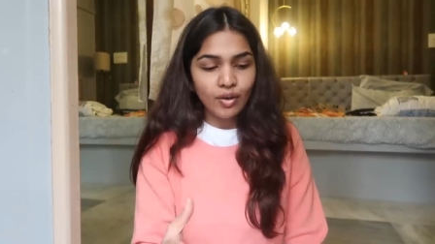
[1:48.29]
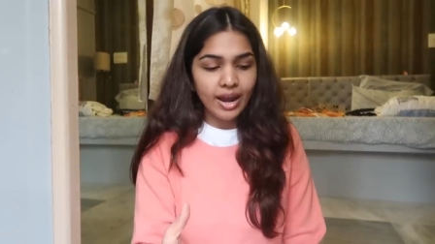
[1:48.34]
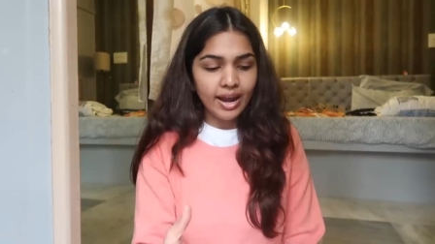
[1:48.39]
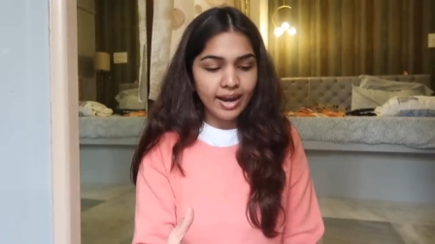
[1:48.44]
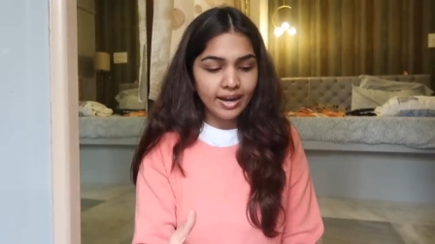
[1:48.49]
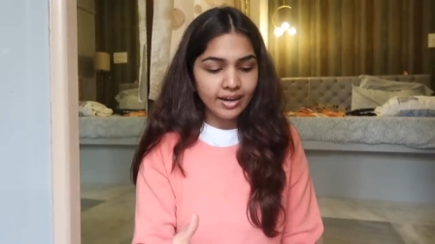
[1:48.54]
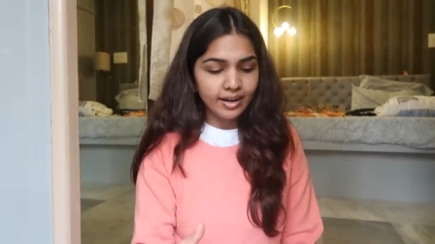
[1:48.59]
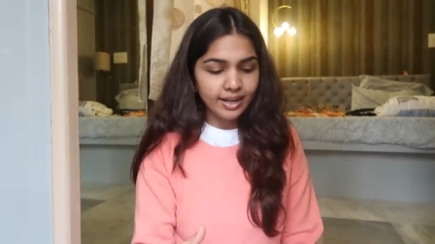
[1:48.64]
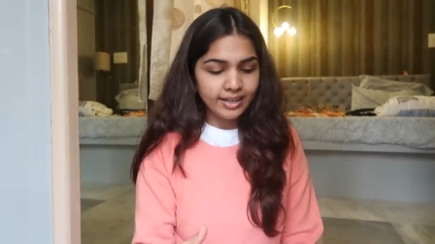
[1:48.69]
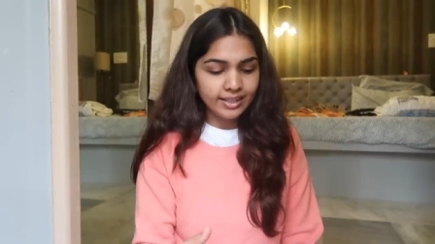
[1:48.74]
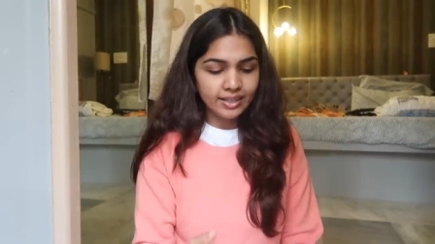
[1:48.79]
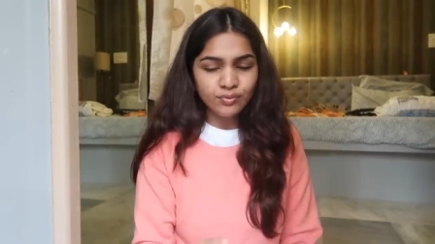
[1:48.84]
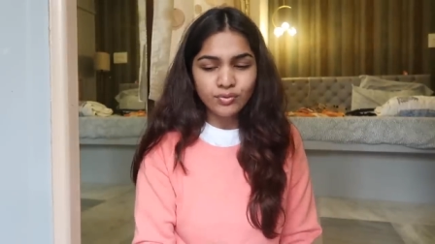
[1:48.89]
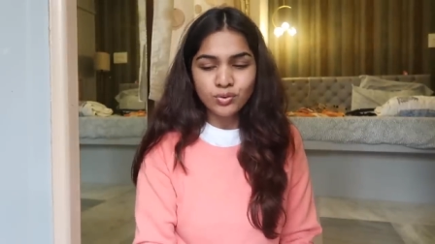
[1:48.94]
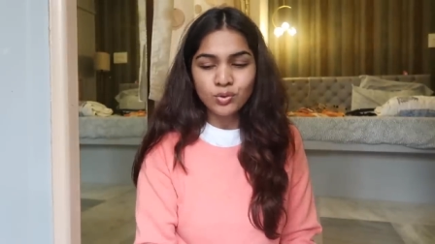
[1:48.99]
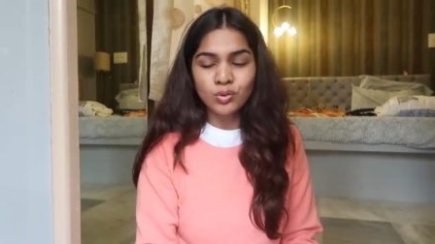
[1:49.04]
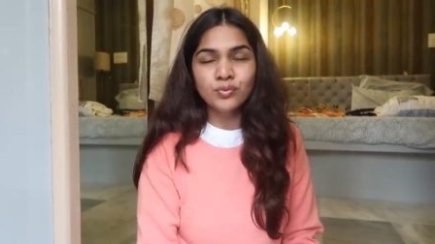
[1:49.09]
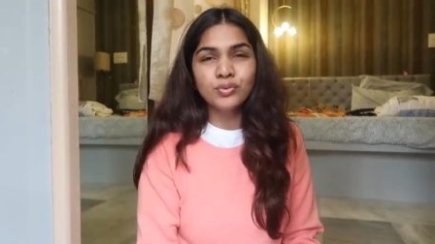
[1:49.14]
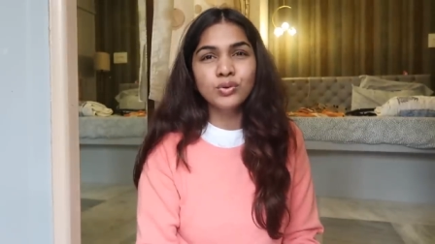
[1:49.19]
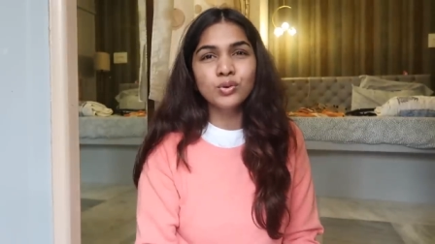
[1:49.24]
and I think
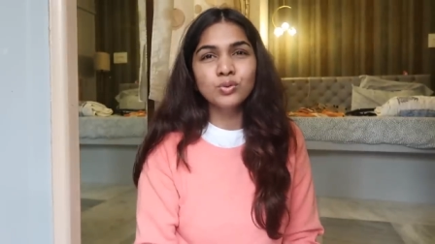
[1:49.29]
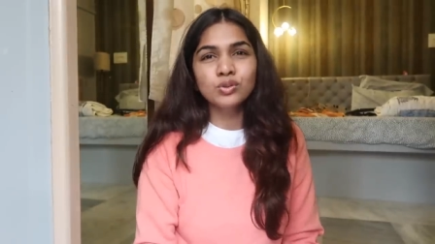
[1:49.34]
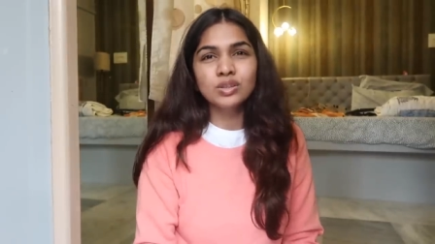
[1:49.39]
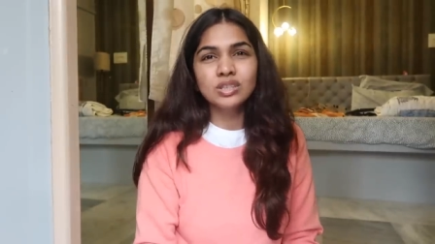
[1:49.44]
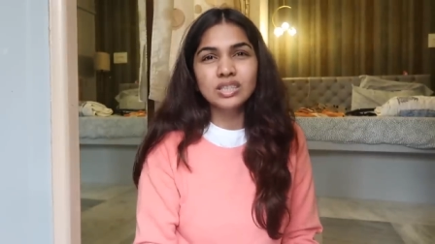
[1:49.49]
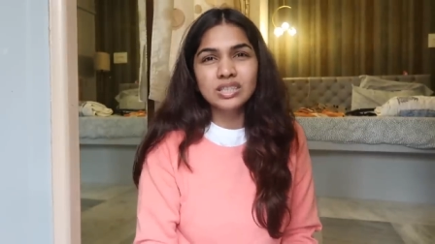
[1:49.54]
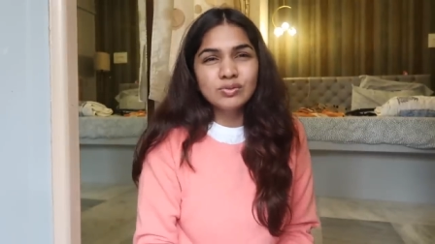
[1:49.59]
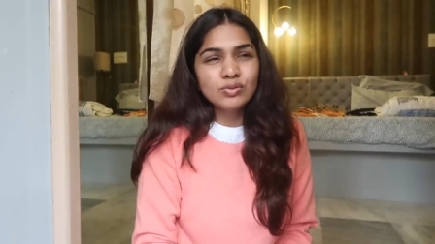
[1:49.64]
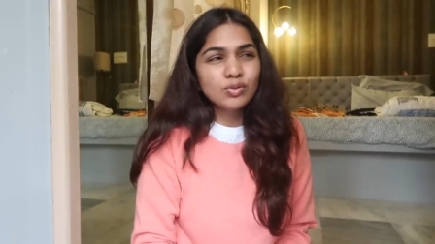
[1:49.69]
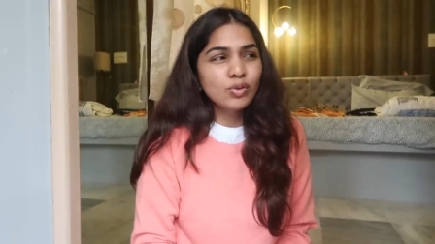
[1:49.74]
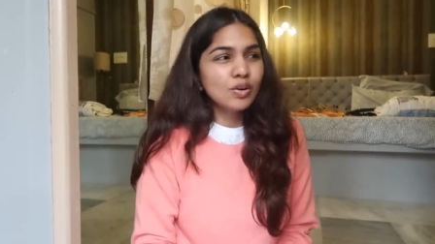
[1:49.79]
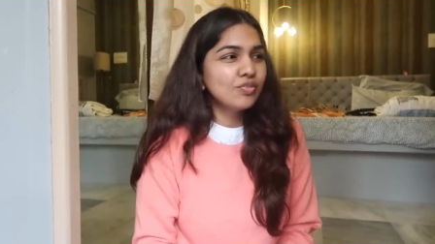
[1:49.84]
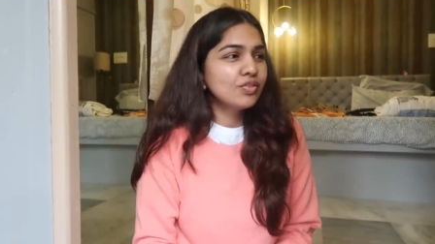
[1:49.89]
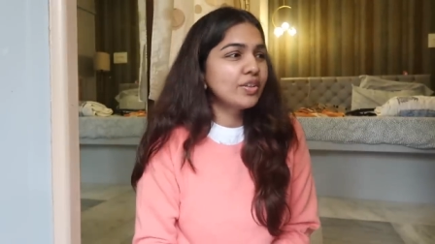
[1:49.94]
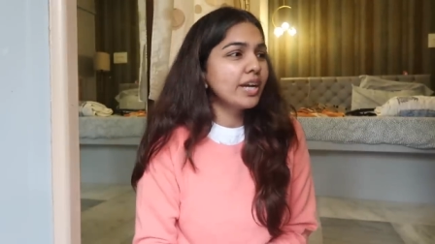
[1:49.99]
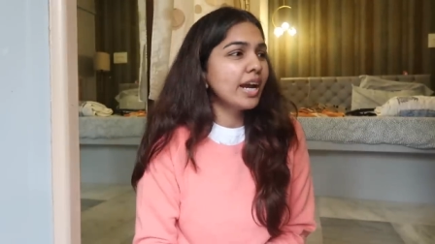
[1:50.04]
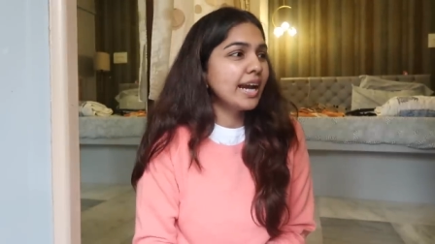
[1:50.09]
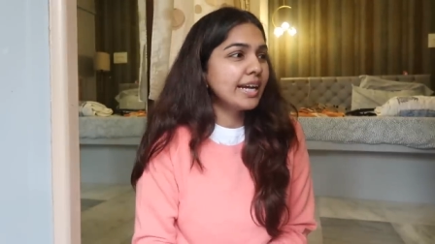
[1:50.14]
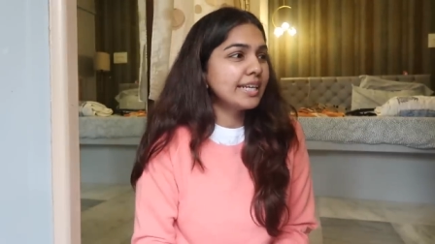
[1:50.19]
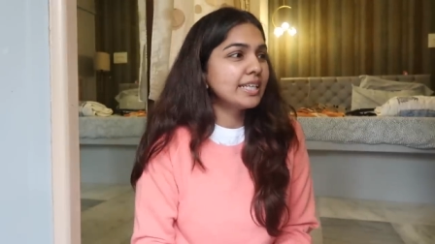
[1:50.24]
few of
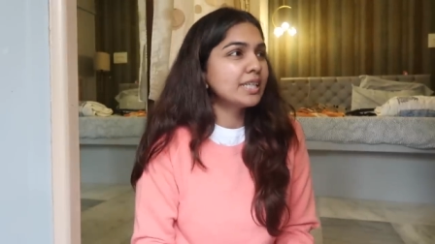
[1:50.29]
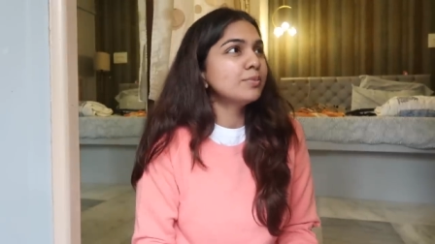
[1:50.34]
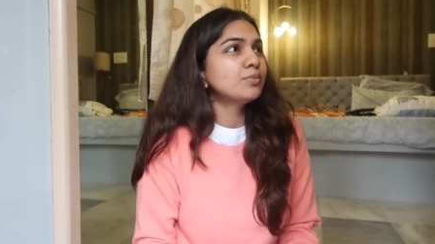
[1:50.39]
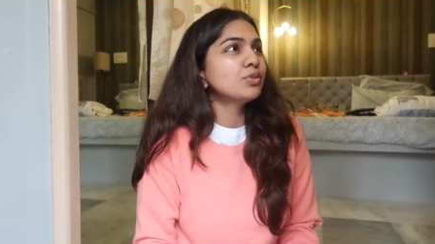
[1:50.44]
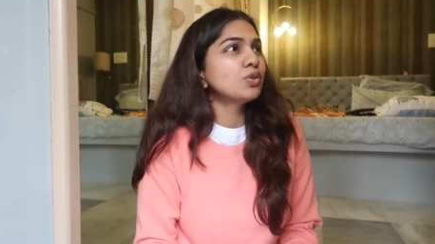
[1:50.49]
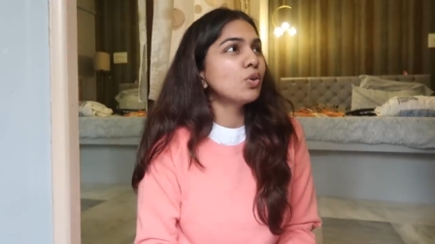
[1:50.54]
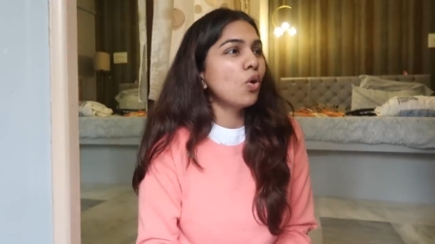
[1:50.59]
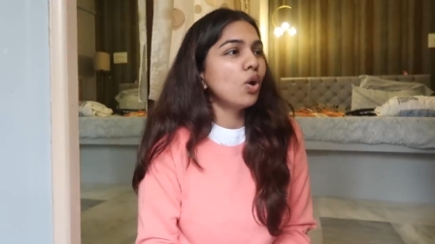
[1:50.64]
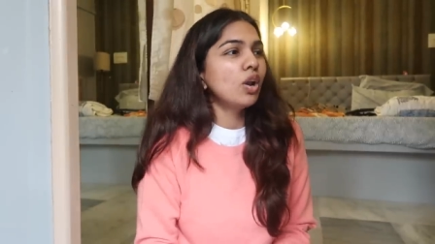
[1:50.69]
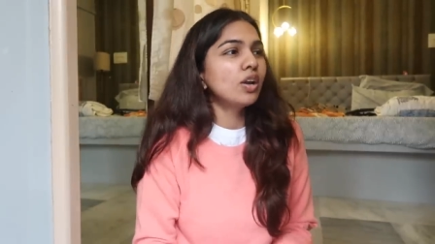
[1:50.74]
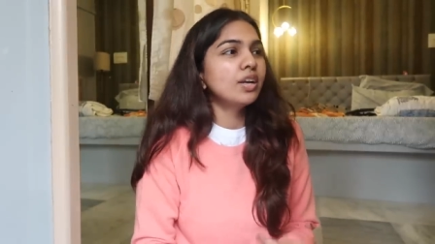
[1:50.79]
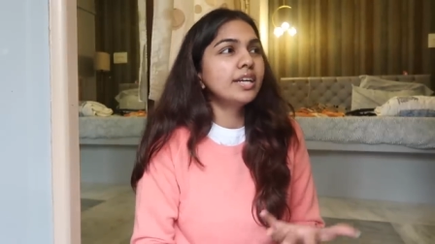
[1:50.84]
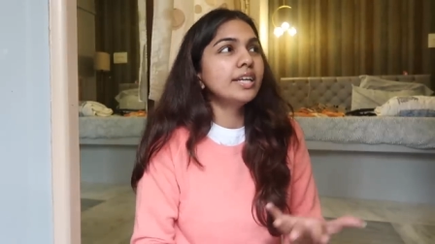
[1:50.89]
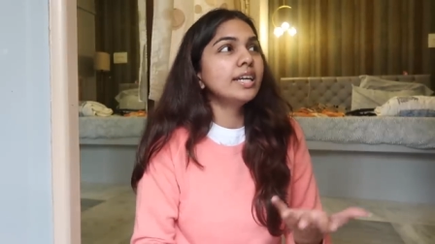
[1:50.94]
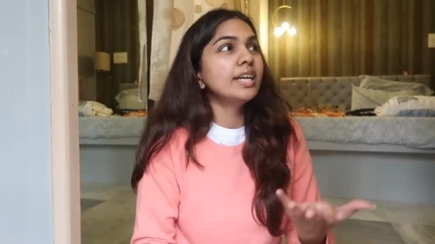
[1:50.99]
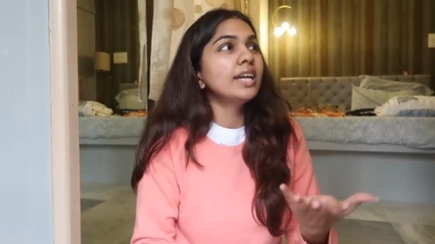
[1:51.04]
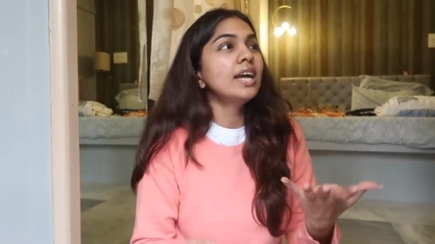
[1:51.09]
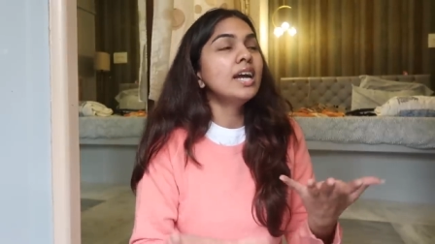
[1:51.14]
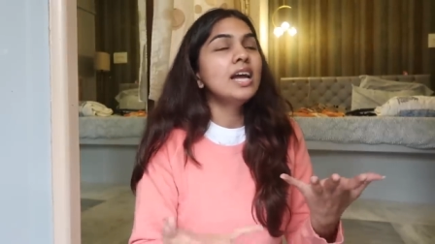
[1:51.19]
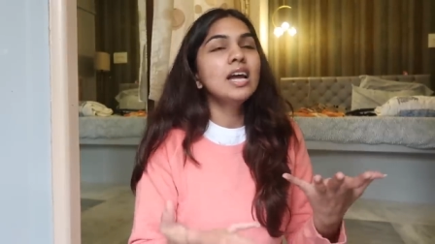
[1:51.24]
the items you
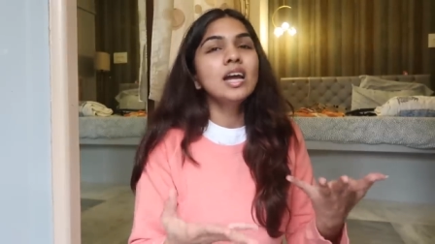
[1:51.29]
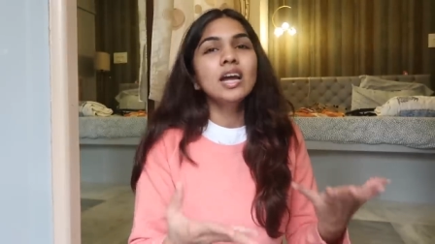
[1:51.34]
already